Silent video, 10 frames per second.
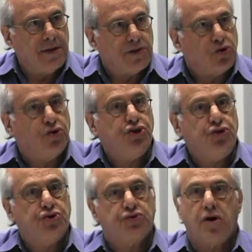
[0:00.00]
So could
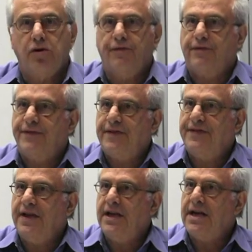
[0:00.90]
you struggle for
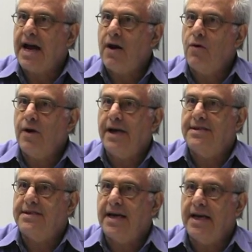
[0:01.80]
15 an hour
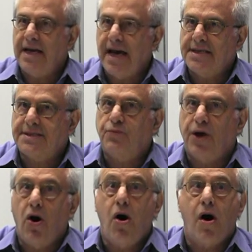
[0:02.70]
and say, yes,
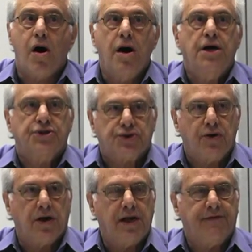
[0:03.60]
we are
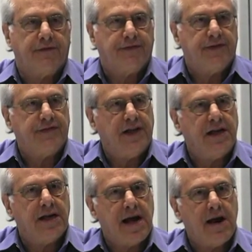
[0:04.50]
struggling for
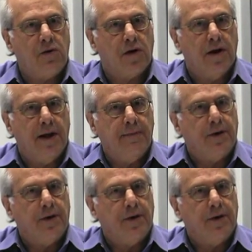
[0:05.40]
15 an hour,